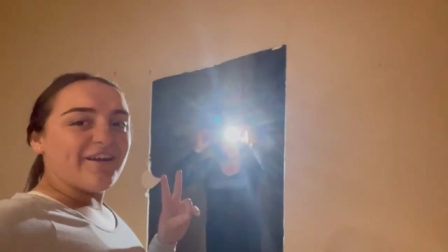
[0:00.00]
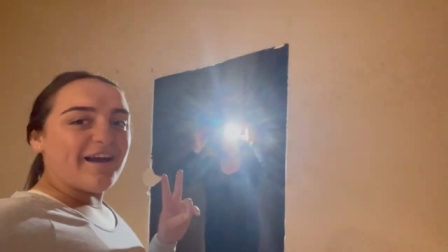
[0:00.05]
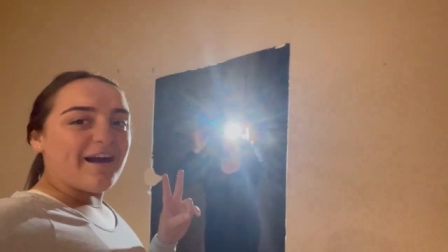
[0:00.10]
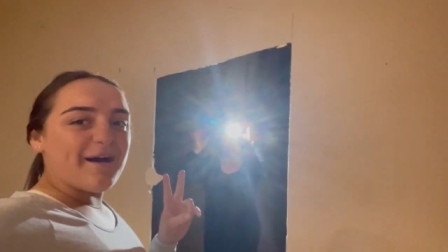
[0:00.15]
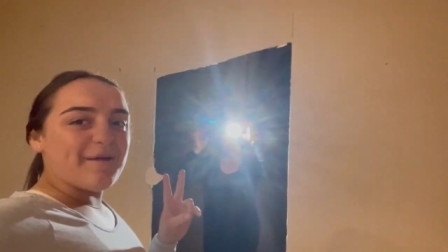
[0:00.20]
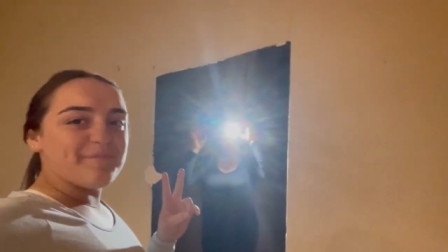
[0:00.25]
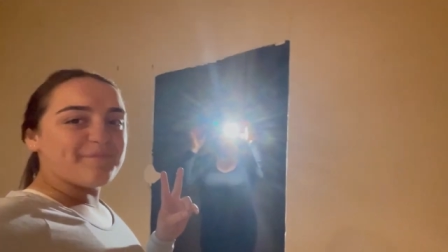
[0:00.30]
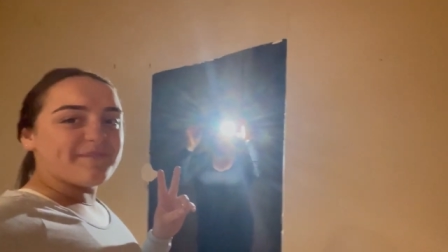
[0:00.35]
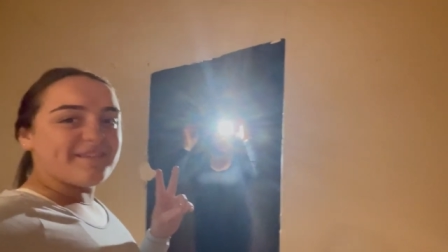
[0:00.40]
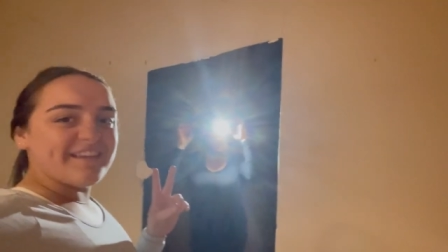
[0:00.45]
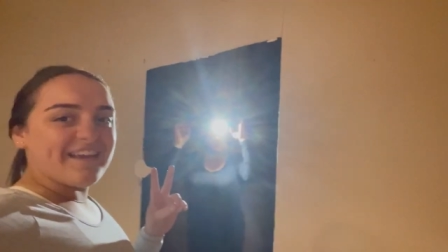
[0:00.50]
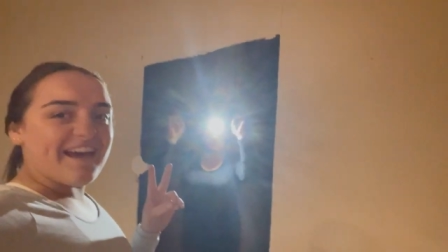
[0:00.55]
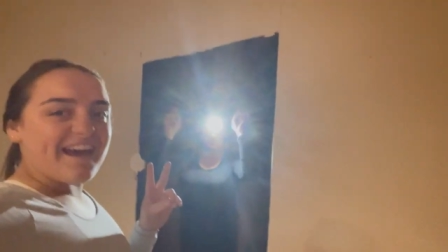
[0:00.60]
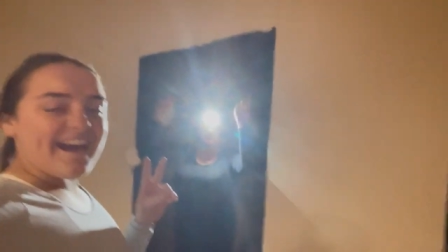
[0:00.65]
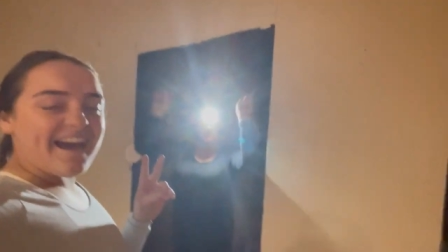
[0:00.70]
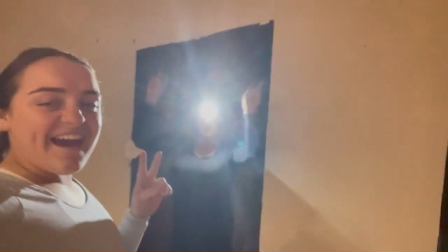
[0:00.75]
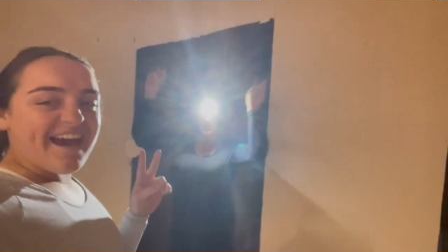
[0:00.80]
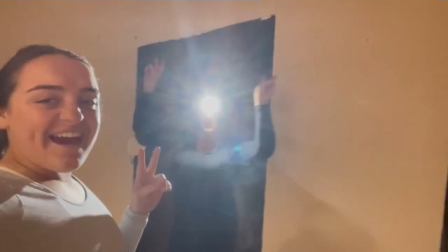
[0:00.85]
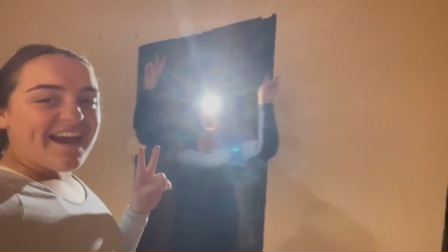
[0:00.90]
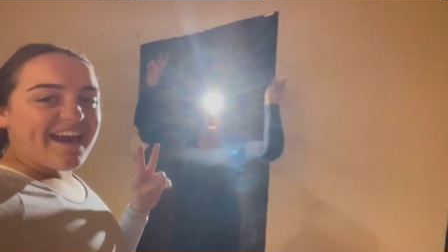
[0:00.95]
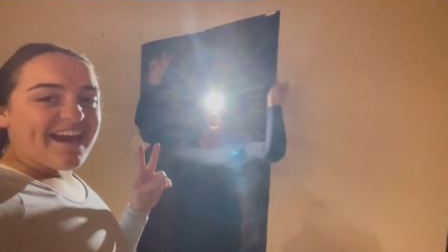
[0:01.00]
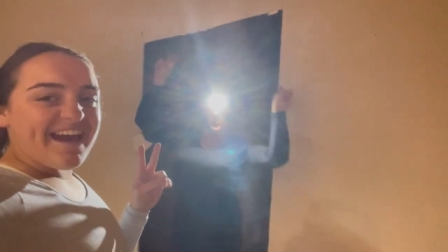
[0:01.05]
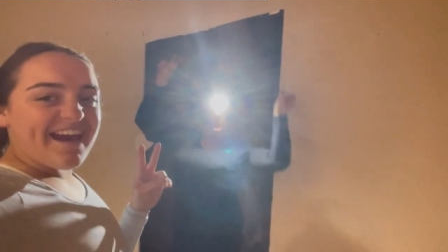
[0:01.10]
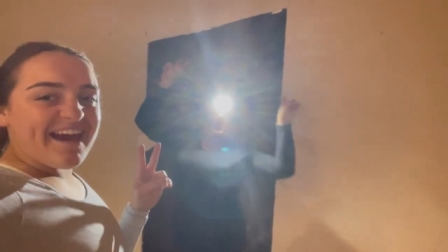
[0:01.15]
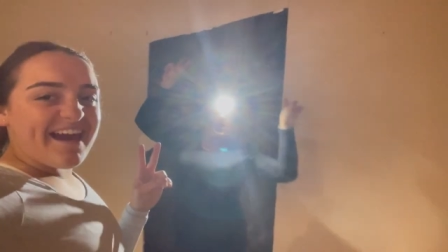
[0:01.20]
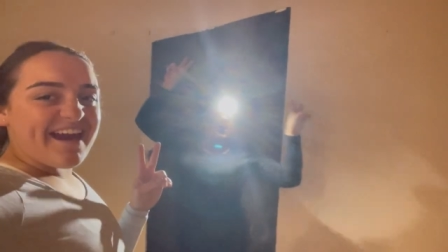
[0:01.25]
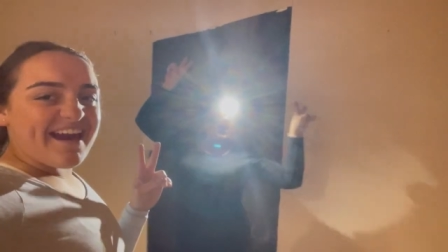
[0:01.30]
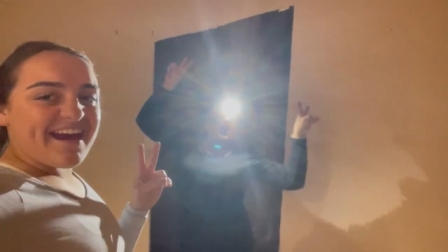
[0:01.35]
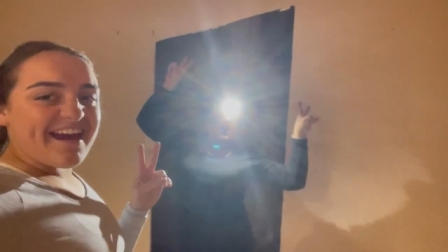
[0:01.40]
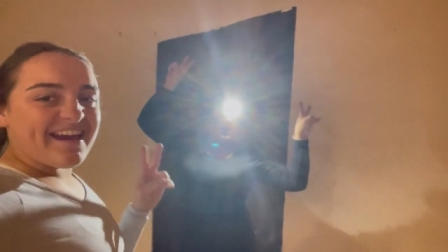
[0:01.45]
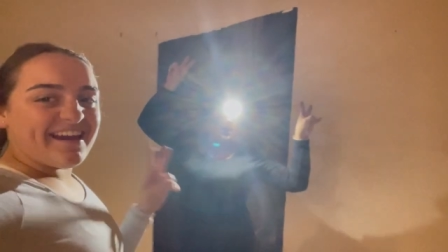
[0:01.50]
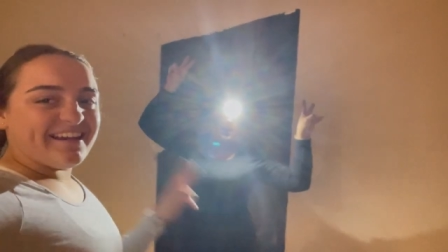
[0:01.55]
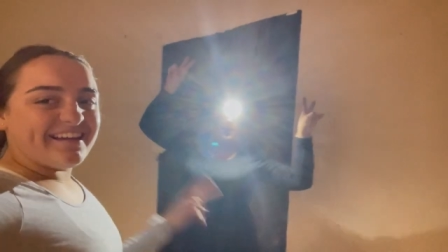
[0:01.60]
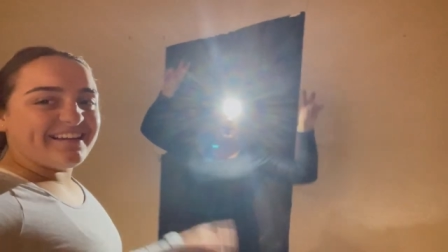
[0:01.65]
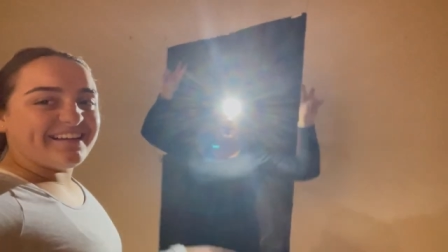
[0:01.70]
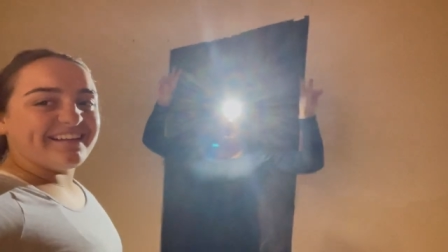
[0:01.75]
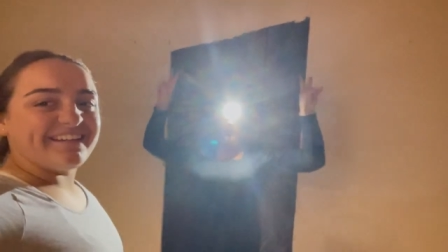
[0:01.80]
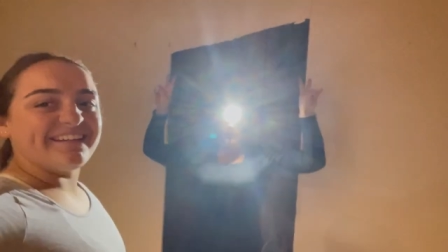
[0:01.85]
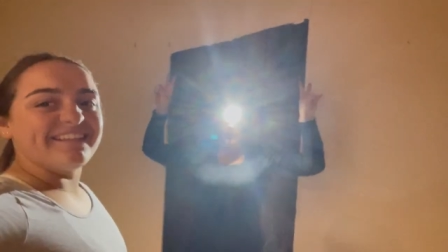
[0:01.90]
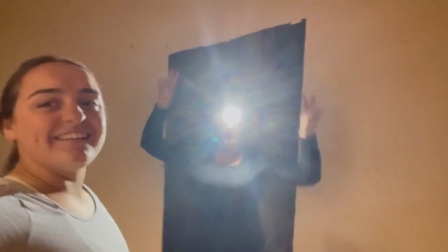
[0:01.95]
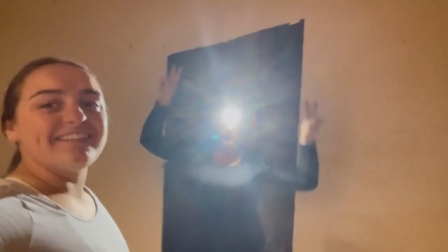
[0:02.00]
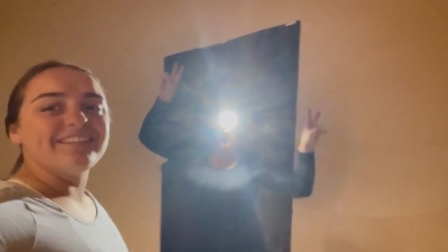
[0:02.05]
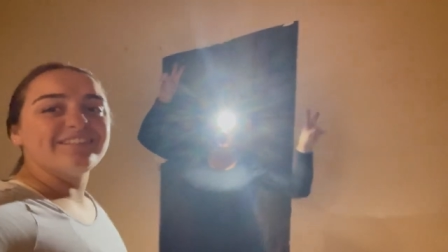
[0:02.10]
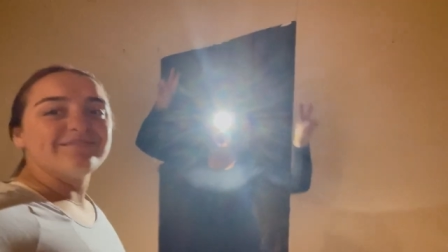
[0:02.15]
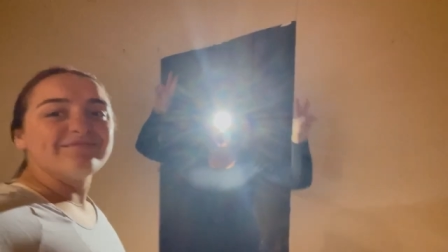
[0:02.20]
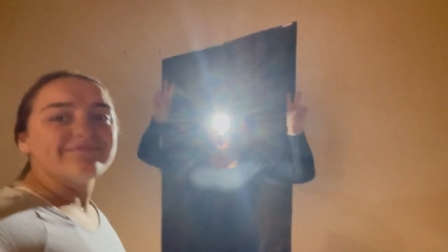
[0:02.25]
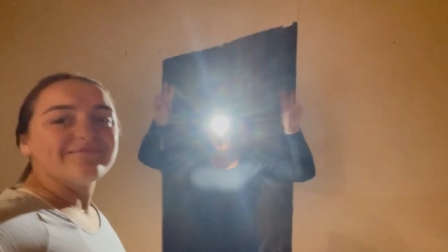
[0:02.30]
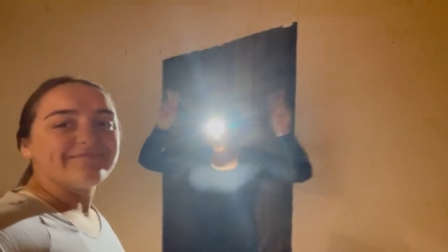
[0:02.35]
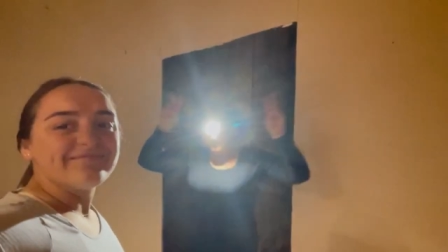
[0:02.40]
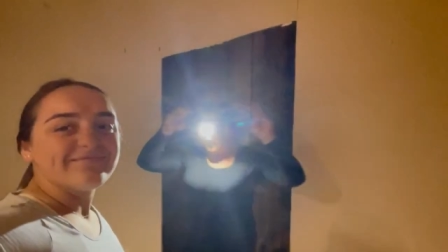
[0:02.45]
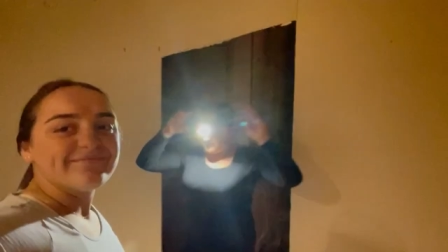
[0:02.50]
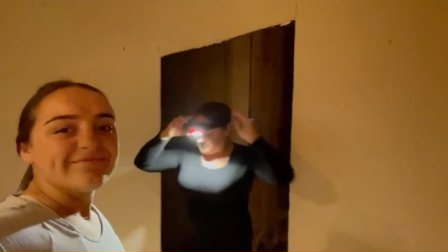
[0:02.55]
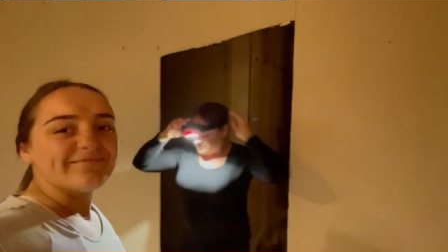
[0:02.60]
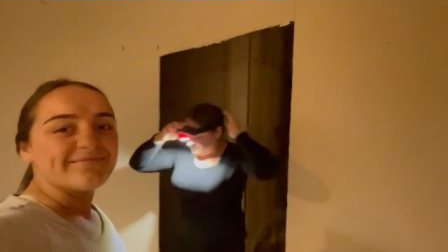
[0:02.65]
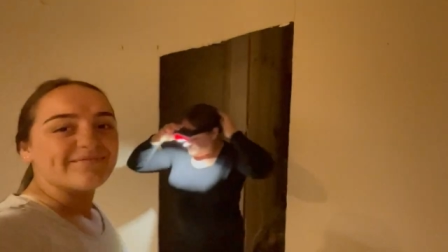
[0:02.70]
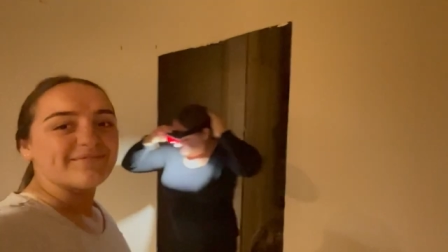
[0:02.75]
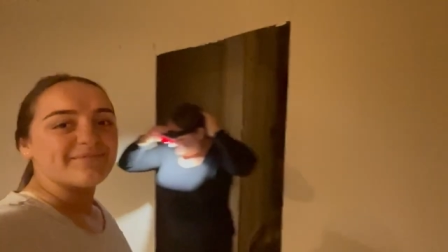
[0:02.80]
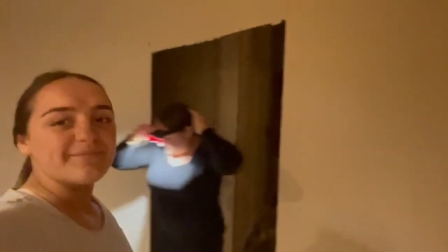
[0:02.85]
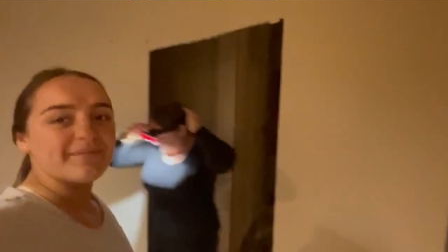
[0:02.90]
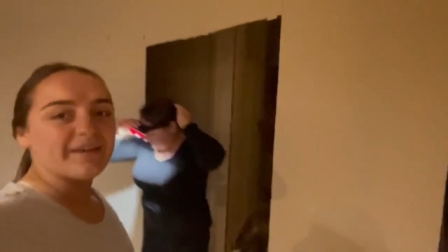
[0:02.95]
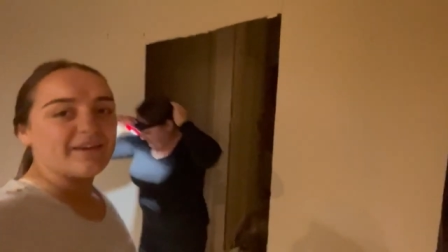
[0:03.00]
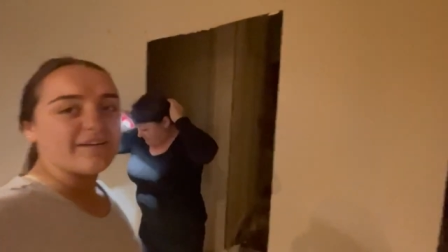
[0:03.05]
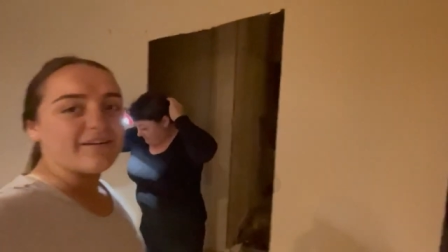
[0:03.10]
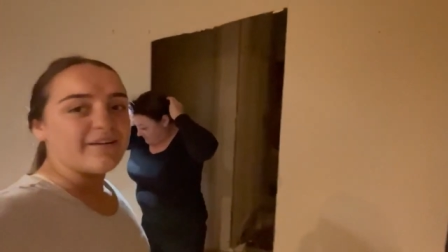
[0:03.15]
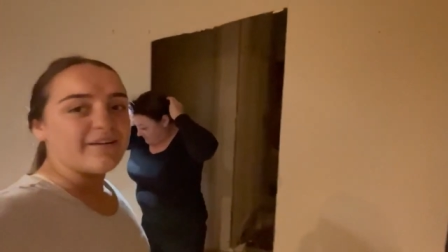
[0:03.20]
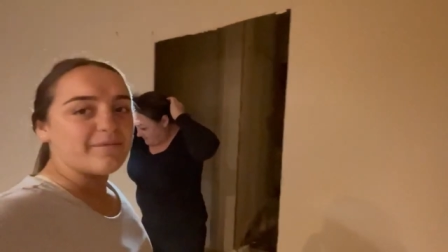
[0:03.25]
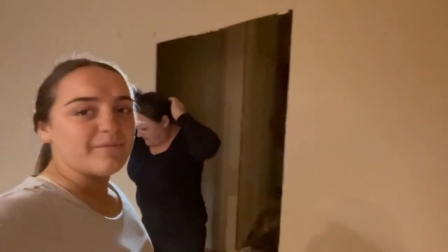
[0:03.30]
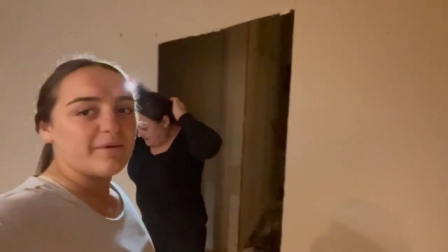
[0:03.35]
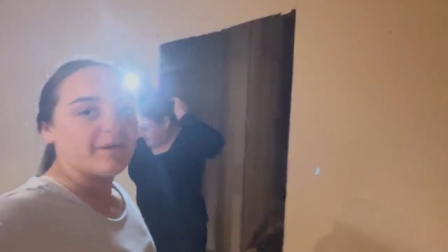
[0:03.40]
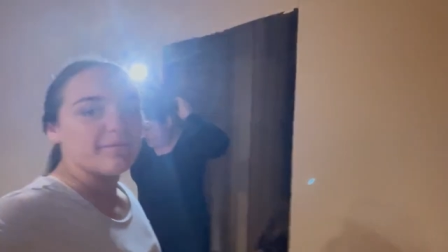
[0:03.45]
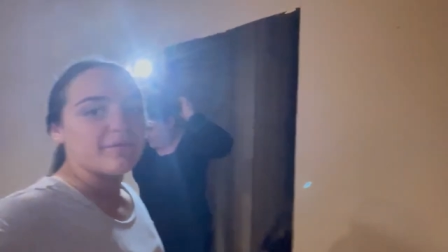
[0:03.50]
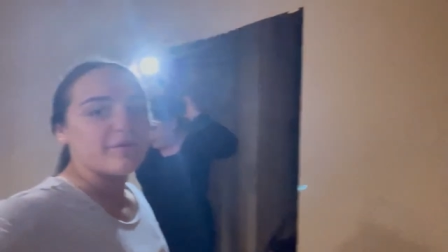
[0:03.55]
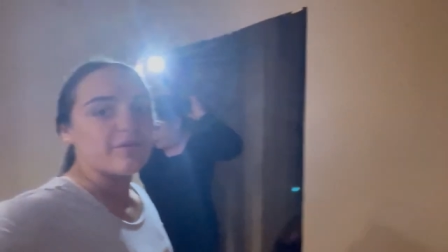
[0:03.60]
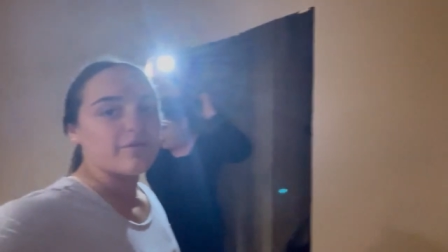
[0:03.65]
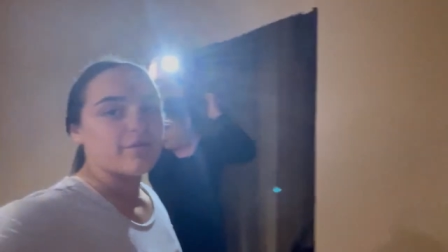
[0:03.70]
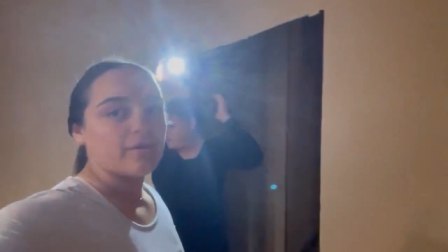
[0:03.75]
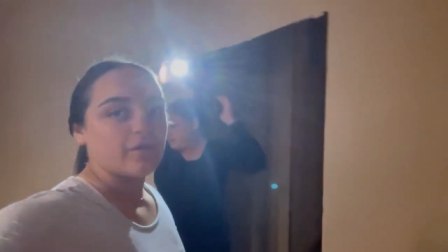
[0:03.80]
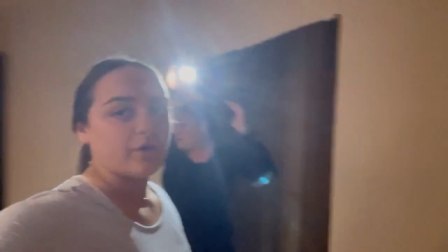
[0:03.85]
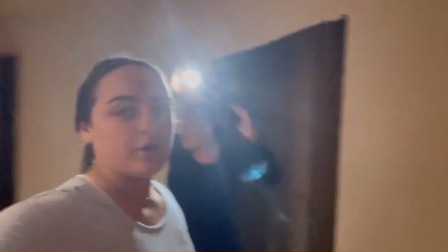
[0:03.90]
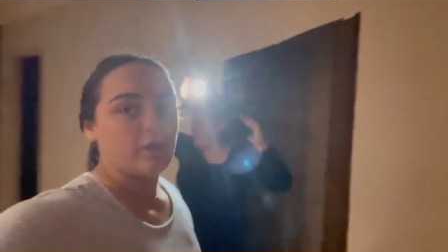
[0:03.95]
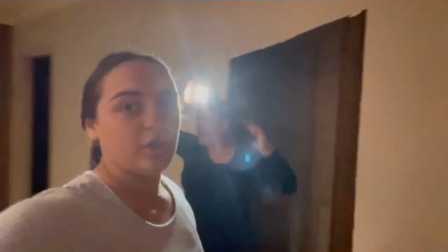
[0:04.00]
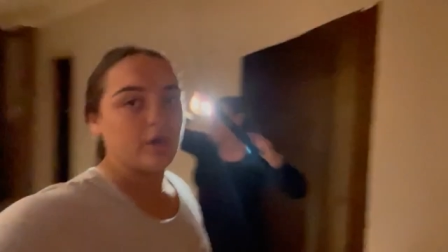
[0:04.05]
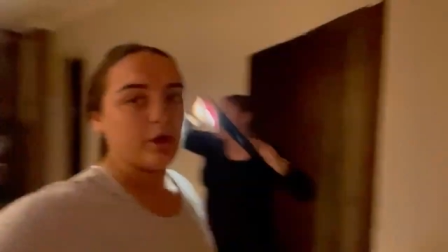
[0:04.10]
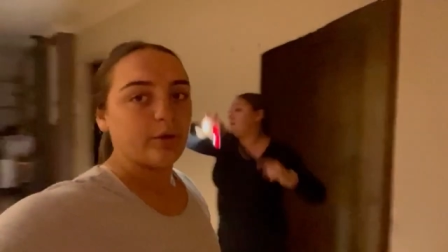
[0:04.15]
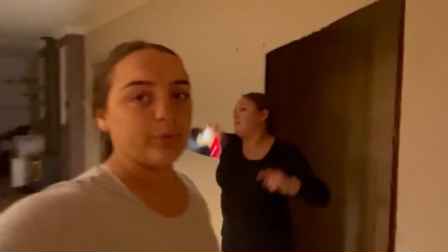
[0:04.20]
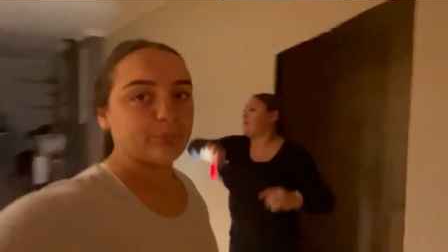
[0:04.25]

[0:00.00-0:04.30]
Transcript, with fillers: update. Woo! Oh my god, mom, you look so cute. Wow.